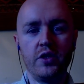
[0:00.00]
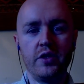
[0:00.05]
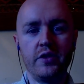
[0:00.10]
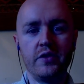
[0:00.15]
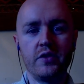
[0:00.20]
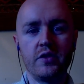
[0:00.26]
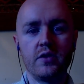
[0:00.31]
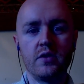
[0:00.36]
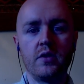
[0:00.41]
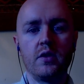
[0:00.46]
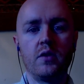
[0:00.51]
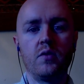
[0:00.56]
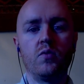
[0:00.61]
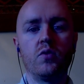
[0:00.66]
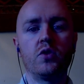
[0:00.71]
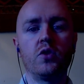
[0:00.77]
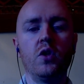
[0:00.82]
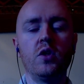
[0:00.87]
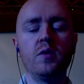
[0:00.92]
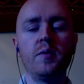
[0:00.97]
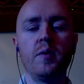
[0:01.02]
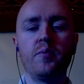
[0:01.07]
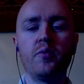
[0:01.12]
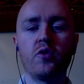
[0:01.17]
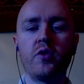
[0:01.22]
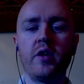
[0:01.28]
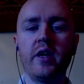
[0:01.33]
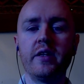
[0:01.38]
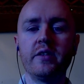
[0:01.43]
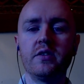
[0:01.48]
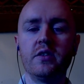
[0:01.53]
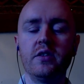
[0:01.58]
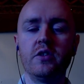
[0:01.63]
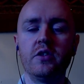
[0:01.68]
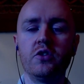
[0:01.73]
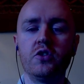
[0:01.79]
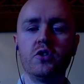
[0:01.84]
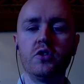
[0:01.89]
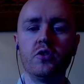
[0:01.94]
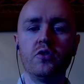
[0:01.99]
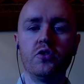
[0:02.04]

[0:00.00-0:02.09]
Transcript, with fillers: is we're talking about procrastination,